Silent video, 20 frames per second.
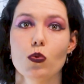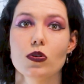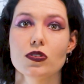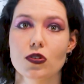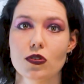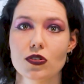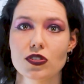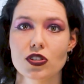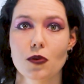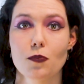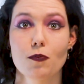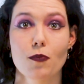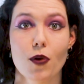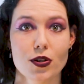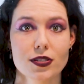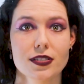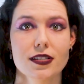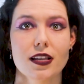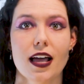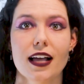was also
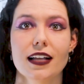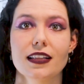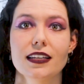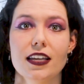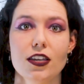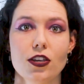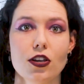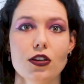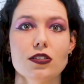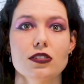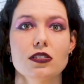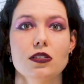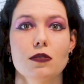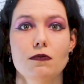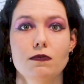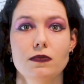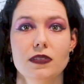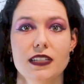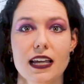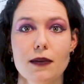most likely used to
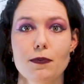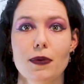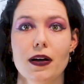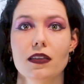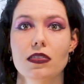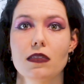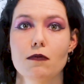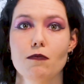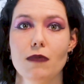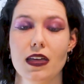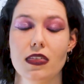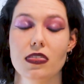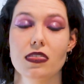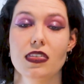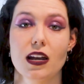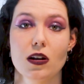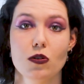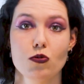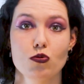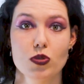debunk the myth
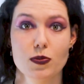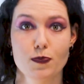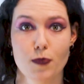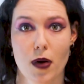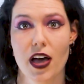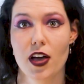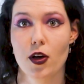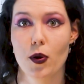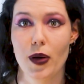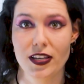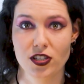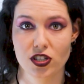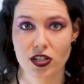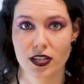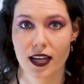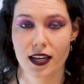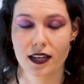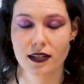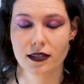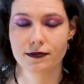that it was bioengineered.